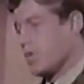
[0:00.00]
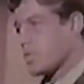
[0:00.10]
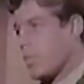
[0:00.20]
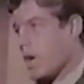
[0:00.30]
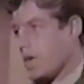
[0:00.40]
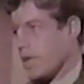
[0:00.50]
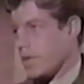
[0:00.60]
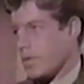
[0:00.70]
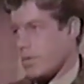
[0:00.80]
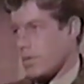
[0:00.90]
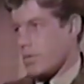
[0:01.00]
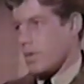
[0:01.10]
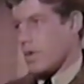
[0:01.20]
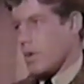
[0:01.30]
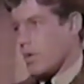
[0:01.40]
Now, this Wiley,
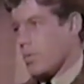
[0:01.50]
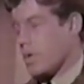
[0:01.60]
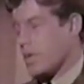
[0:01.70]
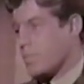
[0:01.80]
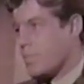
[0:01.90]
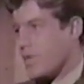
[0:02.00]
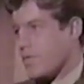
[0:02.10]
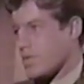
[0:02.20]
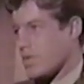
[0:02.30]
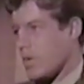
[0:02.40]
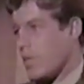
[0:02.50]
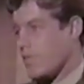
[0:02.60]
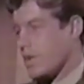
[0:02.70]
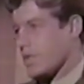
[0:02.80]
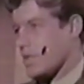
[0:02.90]
Paul, his beef is so
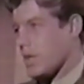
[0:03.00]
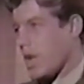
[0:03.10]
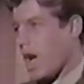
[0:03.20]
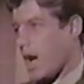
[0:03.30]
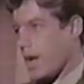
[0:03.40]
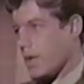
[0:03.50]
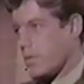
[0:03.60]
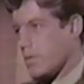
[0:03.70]
obvious, it's a lie.